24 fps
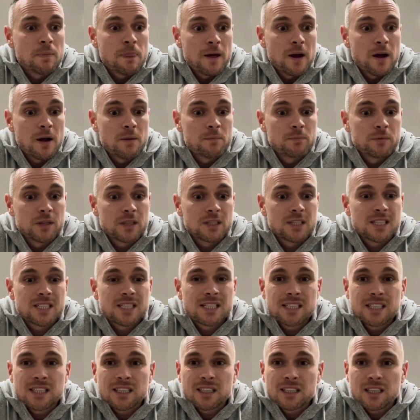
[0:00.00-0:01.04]
and
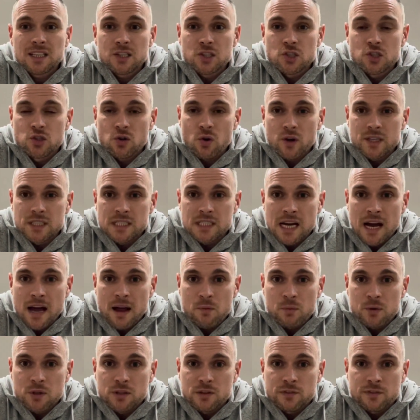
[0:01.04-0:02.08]
still enjoy
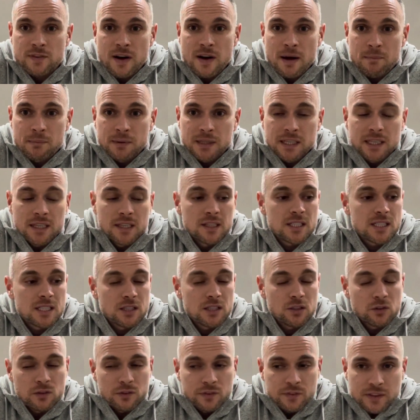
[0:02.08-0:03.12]
time with your family,
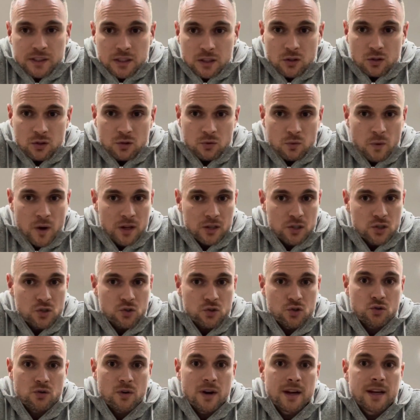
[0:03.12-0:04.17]
still feel good whilst you're
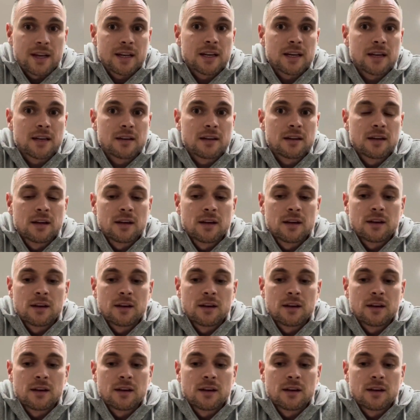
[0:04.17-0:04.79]
training,